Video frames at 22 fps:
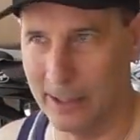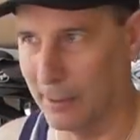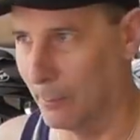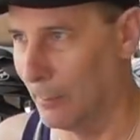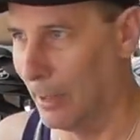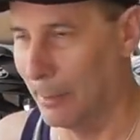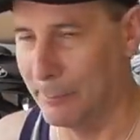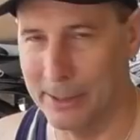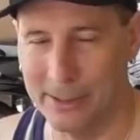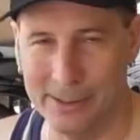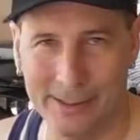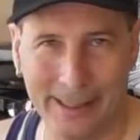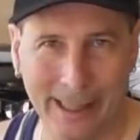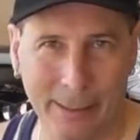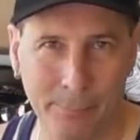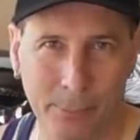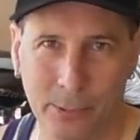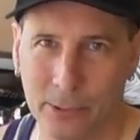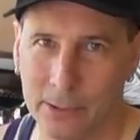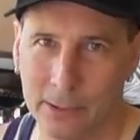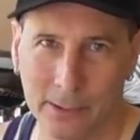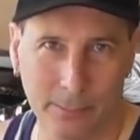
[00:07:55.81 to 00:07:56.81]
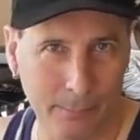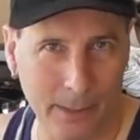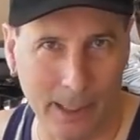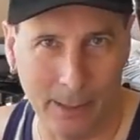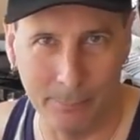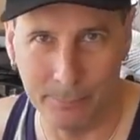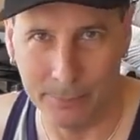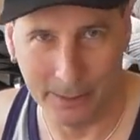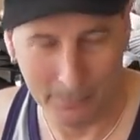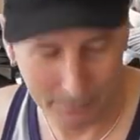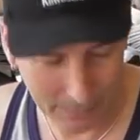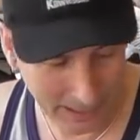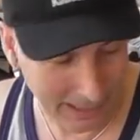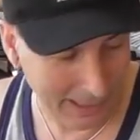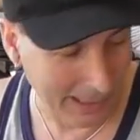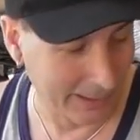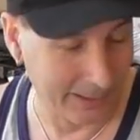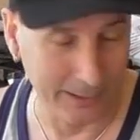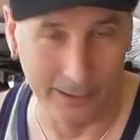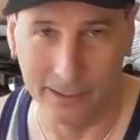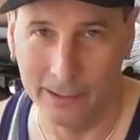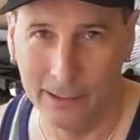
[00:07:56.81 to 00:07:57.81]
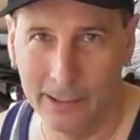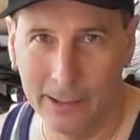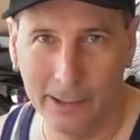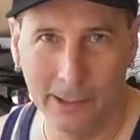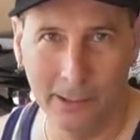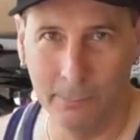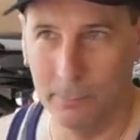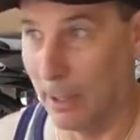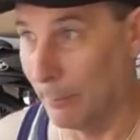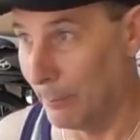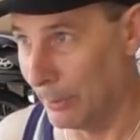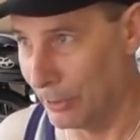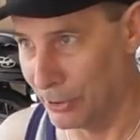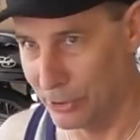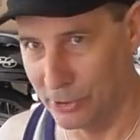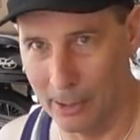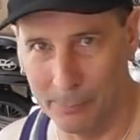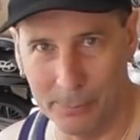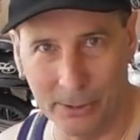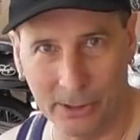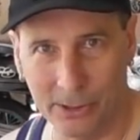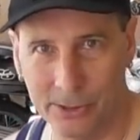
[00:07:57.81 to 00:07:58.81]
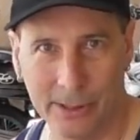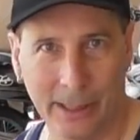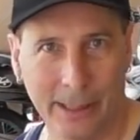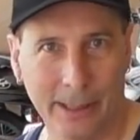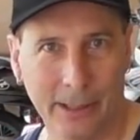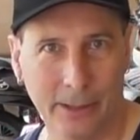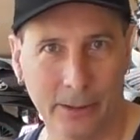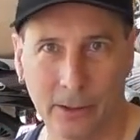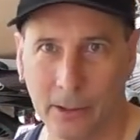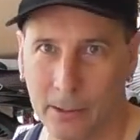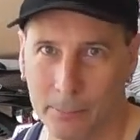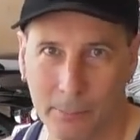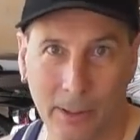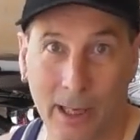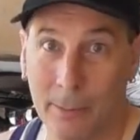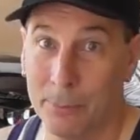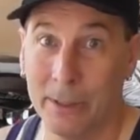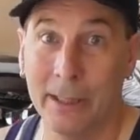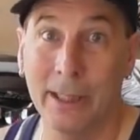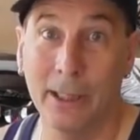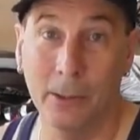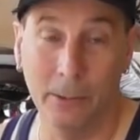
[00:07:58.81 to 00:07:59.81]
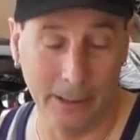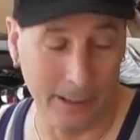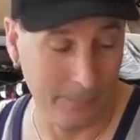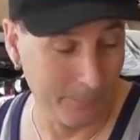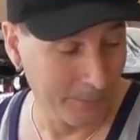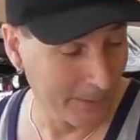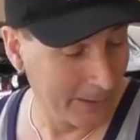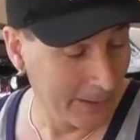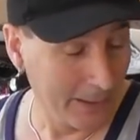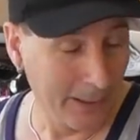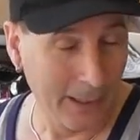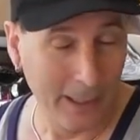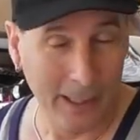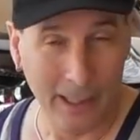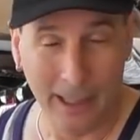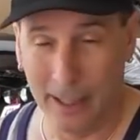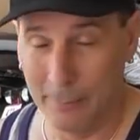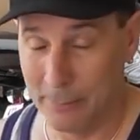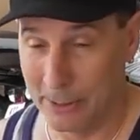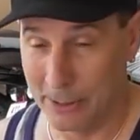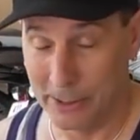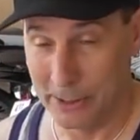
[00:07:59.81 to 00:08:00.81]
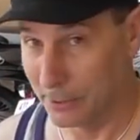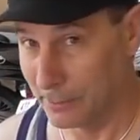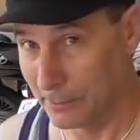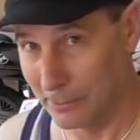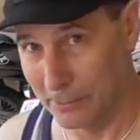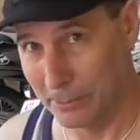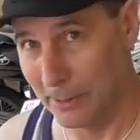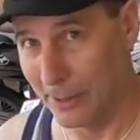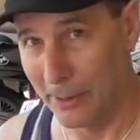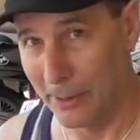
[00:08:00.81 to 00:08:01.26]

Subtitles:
It might be a temple, it might be a market, it might be a shopping centre, or it might be anywhere. Because quite